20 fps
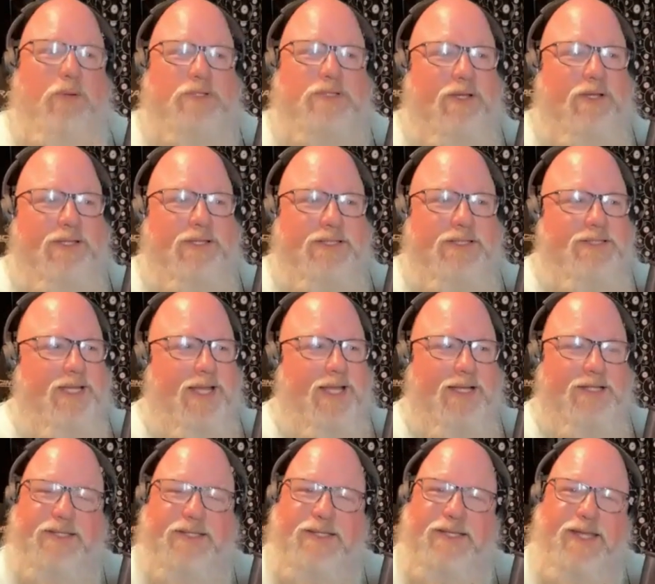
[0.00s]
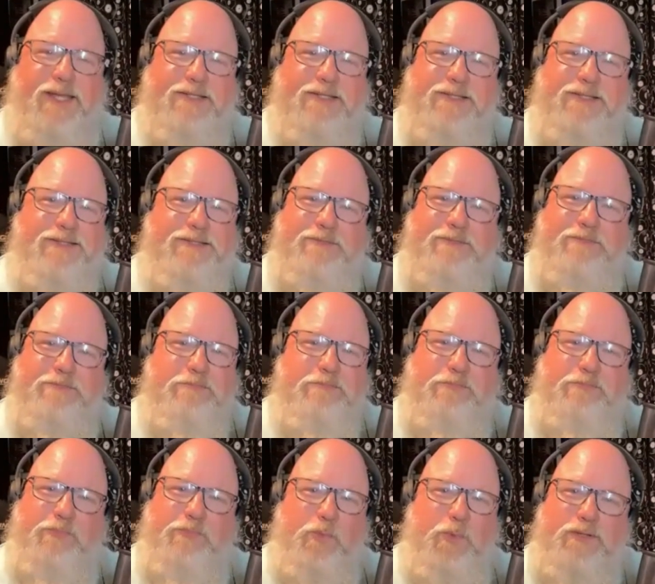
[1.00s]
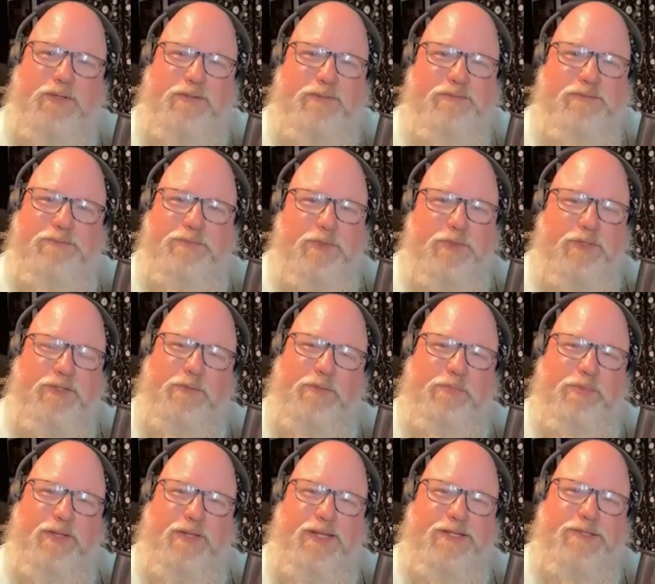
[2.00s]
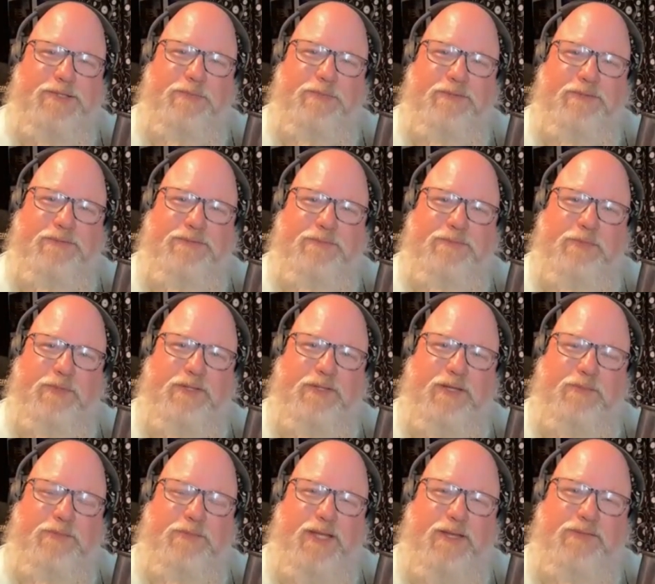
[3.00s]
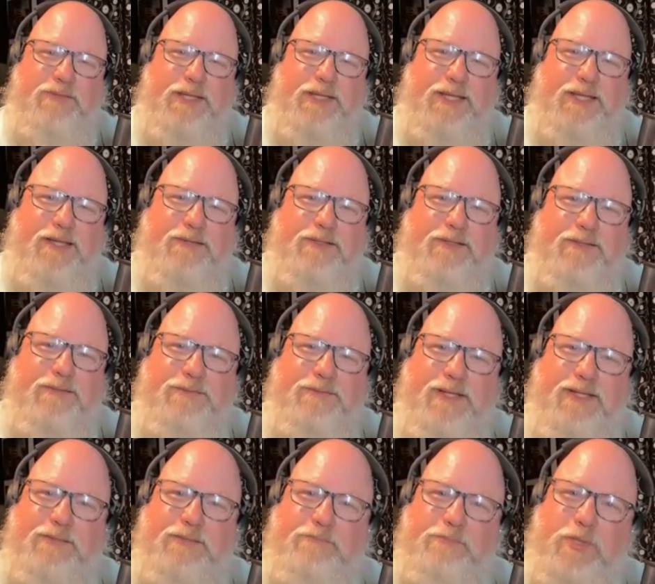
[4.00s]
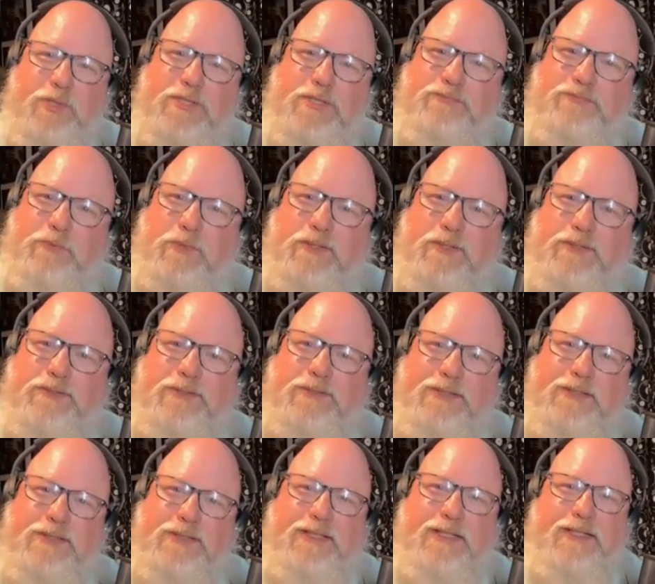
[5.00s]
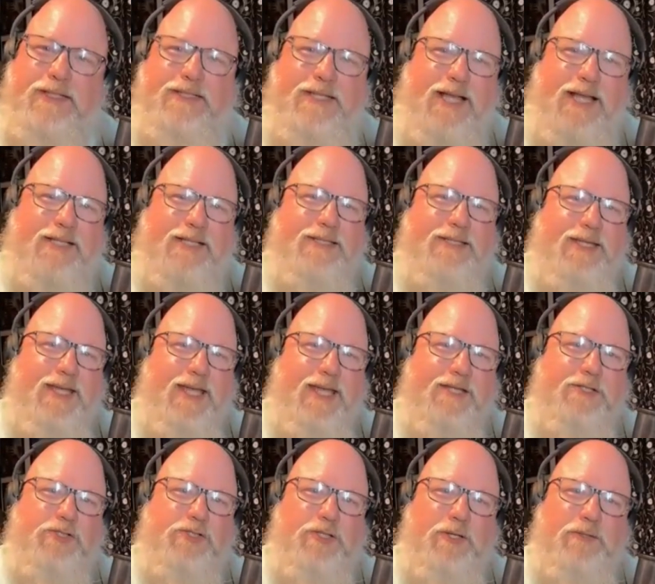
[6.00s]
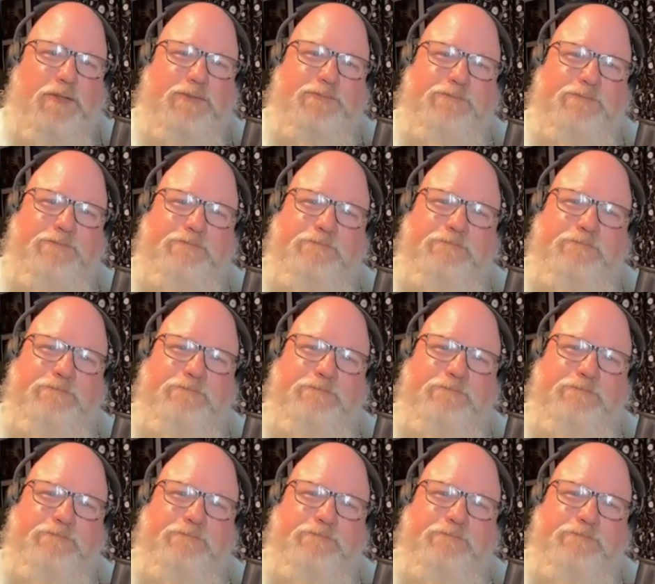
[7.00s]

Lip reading: we're talking Intoxicats, is what are your plans with them? Do you have anything on the books for an Intoxicat show?